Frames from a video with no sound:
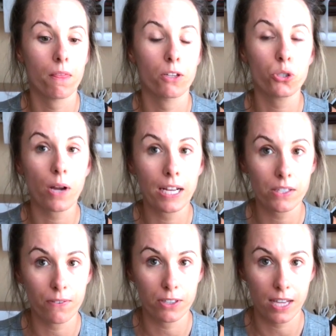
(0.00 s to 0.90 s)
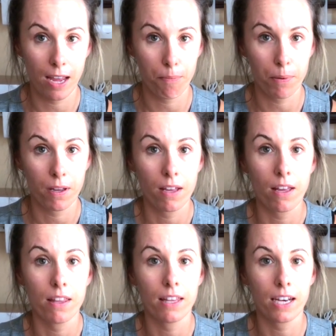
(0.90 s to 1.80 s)
the transfer tape
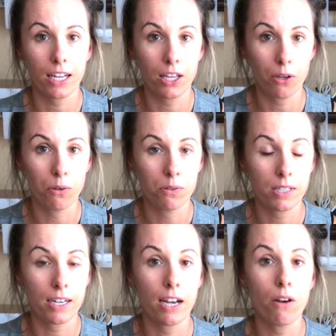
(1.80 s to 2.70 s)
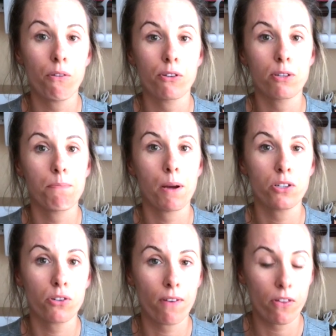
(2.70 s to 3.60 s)
that I use, and I know there's a
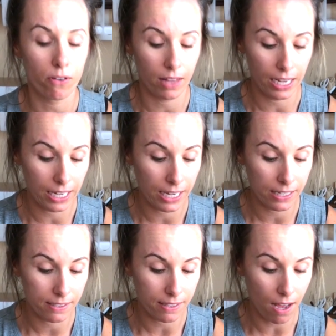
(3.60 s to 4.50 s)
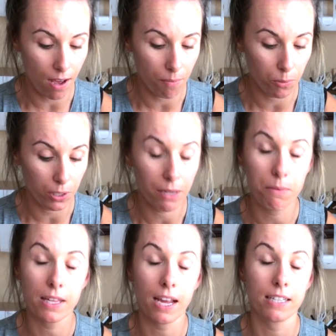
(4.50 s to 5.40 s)
bunch of other ladies working
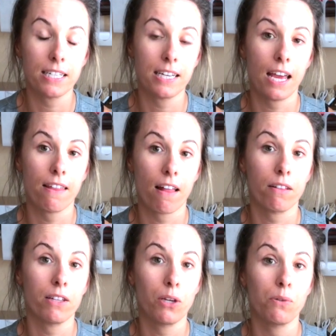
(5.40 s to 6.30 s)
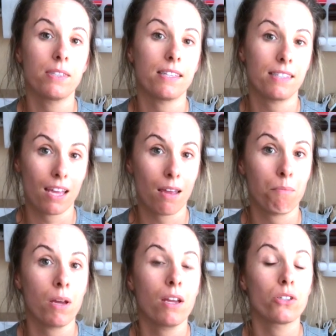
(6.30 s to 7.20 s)
with Auntie Tay that use the
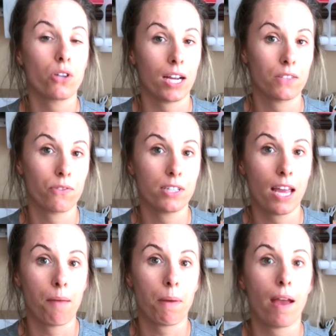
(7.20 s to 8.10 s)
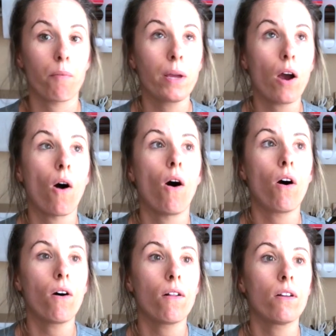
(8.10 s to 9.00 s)
same transfer tape, and we
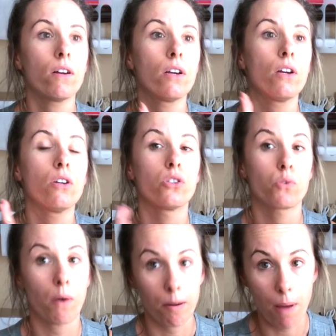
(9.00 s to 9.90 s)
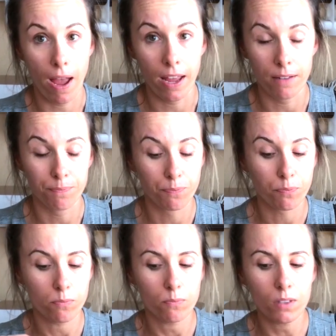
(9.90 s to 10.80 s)
all swear by it.
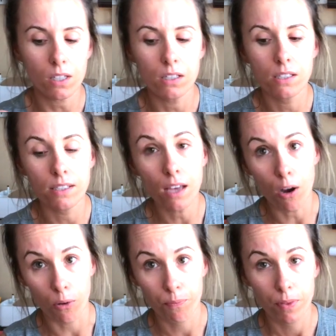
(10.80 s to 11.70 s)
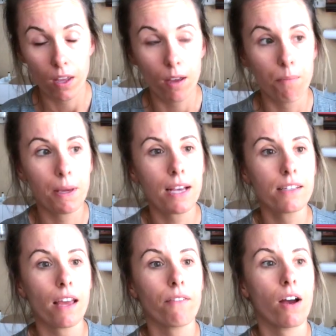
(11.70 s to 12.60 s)
So
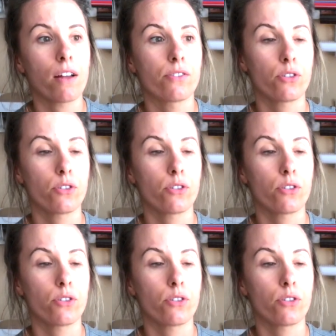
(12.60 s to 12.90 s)
because I've gotten